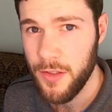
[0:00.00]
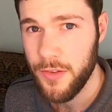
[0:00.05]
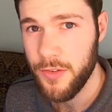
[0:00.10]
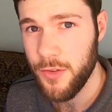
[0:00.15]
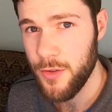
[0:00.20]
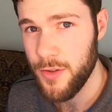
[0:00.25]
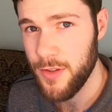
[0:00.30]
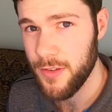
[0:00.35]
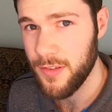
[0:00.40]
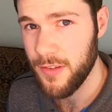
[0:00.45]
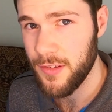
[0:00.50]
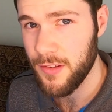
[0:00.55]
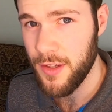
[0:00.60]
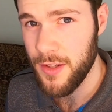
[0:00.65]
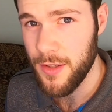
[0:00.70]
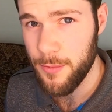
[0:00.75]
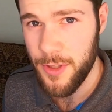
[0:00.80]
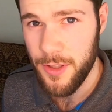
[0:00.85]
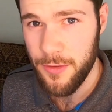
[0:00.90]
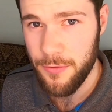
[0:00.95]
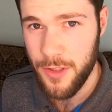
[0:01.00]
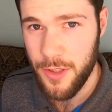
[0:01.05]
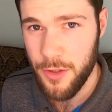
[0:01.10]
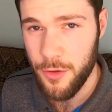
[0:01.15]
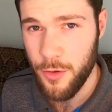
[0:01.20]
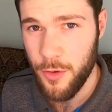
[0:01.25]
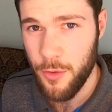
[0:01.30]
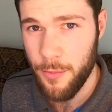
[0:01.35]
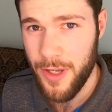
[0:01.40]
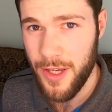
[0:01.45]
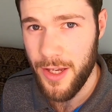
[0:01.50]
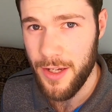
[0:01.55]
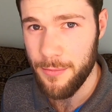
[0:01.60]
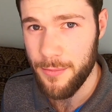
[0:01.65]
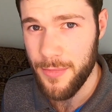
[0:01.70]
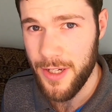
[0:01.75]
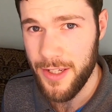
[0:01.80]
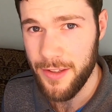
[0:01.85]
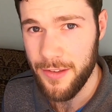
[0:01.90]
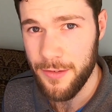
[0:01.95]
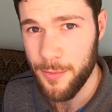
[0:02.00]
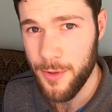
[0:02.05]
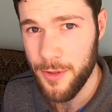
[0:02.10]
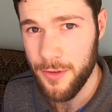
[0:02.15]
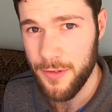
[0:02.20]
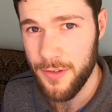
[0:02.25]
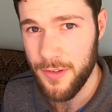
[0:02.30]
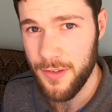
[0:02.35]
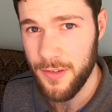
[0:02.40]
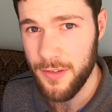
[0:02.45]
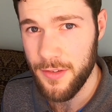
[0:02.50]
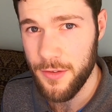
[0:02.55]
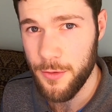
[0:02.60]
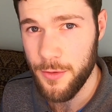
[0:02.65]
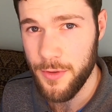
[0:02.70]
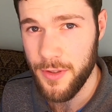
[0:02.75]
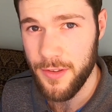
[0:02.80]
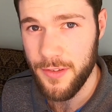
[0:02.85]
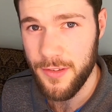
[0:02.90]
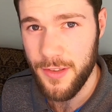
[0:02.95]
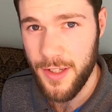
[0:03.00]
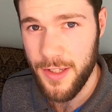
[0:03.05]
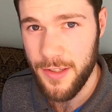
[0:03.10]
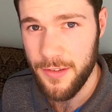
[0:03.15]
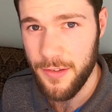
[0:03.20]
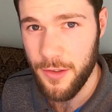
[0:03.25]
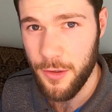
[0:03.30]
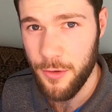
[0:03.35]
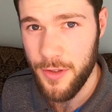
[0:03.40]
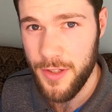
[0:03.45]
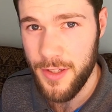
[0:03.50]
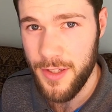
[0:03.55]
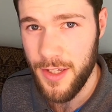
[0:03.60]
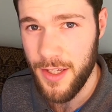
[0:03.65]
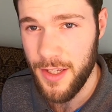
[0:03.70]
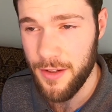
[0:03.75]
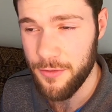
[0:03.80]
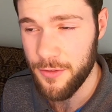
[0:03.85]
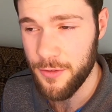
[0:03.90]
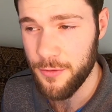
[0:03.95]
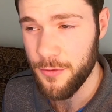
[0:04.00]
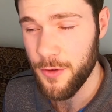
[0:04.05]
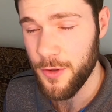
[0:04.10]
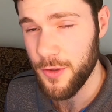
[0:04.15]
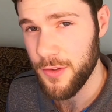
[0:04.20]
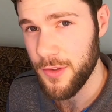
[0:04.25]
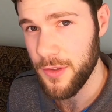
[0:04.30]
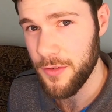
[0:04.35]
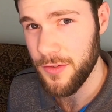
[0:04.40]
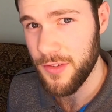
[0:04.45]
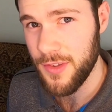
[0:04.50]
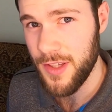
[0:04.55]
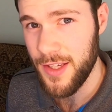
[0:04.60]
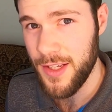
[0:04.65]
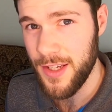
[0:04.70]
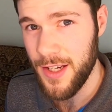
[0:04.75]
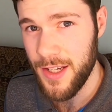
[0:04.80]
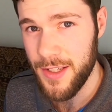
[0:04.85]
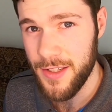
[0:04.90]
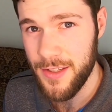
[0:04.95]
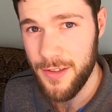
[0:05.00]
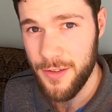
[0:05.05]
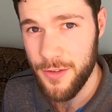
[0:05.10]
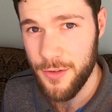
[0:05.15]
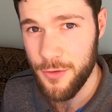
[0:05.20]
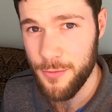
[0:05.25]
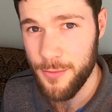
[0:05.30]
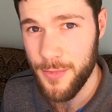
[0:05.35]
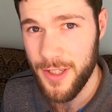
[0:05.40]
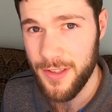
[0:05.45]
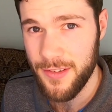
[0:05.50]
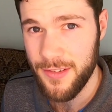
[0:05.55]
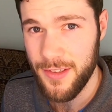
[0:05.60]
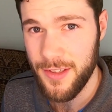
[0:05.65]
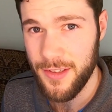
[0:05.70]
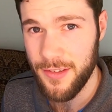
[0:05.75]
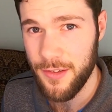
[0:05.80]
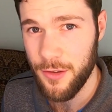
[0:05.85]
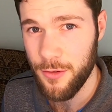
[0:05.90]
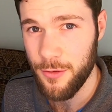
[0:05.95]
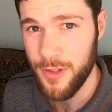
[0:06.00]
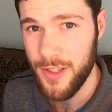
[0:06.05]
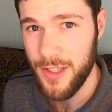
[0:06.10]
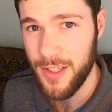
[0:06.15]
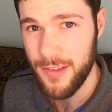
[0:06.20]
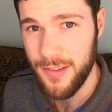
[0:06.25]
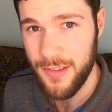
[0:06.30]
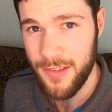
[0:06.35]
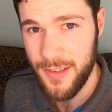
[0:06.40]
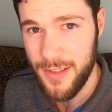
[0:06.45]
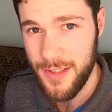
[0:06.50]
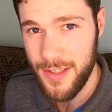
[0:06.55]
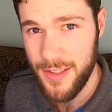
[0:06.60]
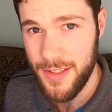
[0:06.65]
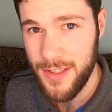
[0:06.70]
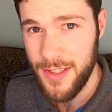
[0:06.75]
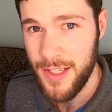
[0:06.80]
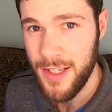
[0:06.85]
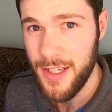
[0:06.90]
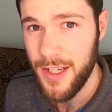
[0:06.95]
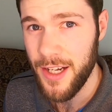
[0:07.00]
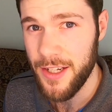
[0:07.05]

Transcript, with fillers: So this is going to be a video about my experiences doing a science degree. I have to first off say I didn't do my science degree at Sydney.